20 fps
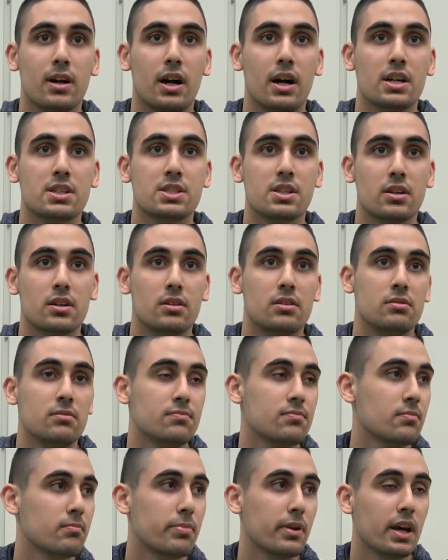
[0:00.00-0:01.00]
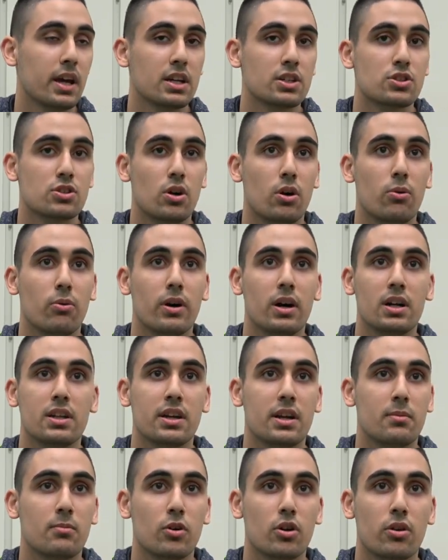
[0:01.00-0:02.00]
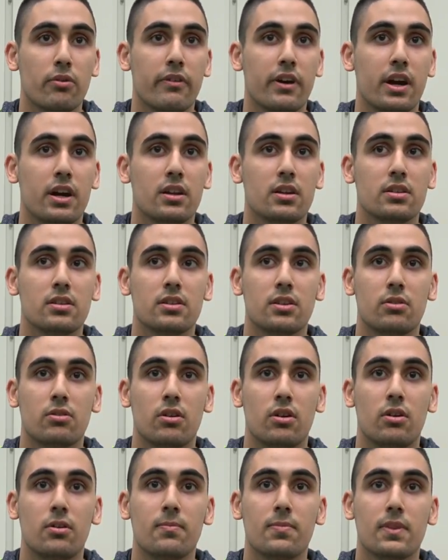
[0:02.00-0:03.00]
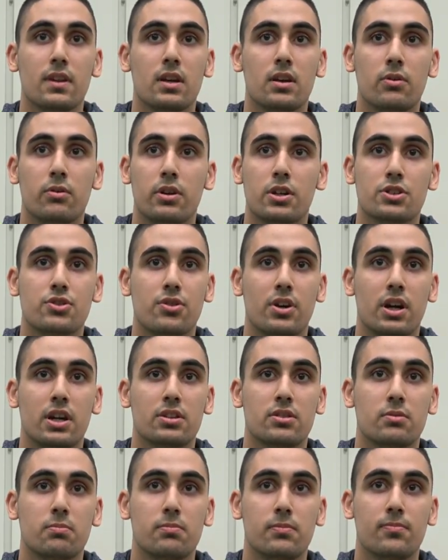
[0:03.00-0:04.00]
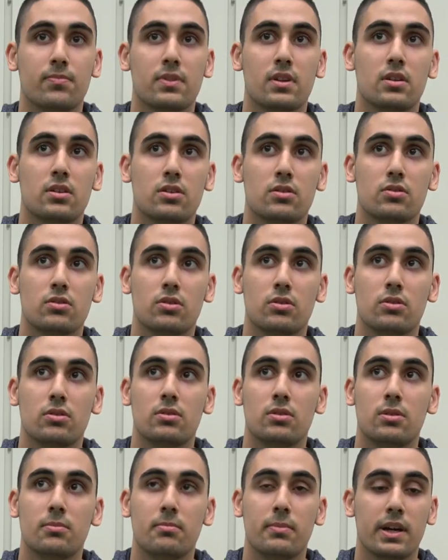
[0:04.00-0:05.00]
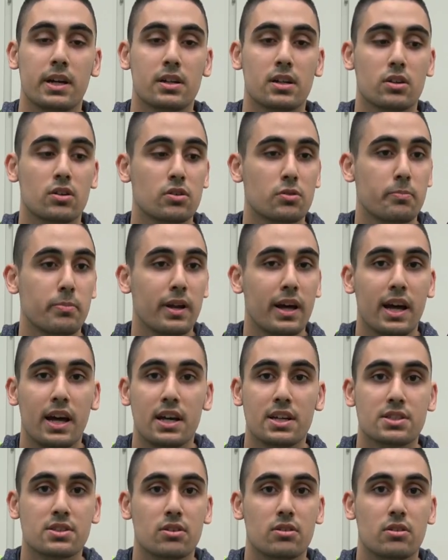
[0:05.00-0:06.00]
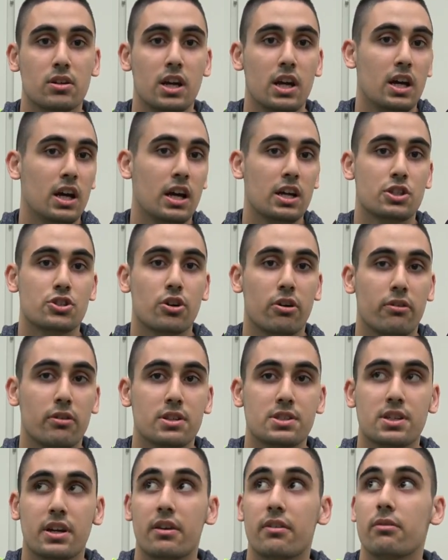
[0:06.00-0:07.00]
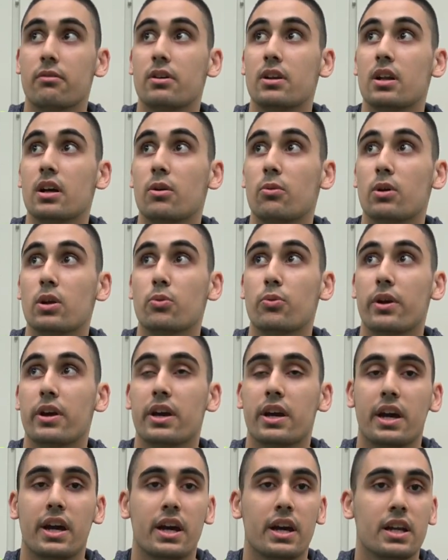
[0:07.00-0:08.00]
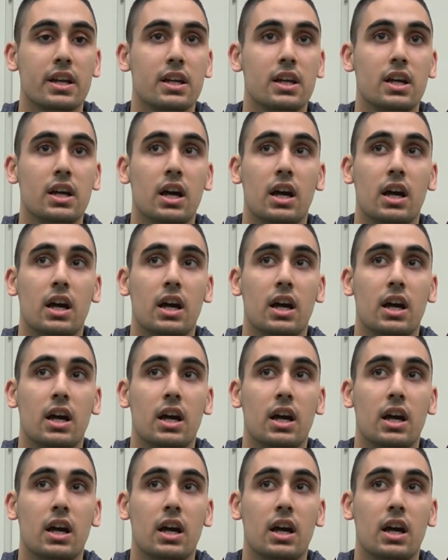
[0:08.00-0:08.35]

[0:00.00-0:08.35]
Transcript: Guys are playing so well. They're motivated. You know, we are trying to to make a good place on and show us everyone like what we can.